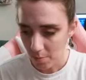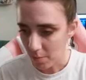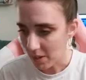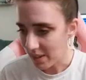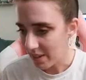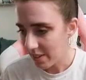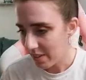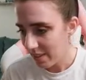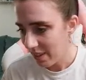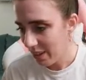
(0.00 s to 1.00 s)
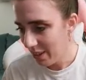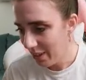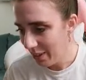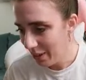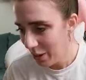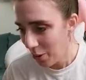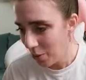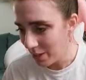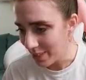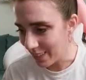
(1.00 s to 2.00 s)
But
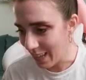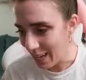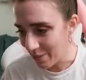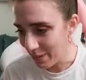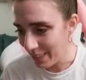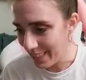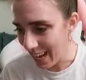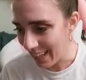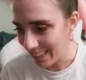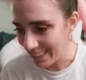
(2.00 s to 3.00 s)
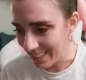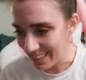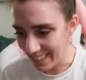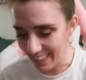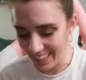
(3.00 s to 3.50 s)
what's it like being talented?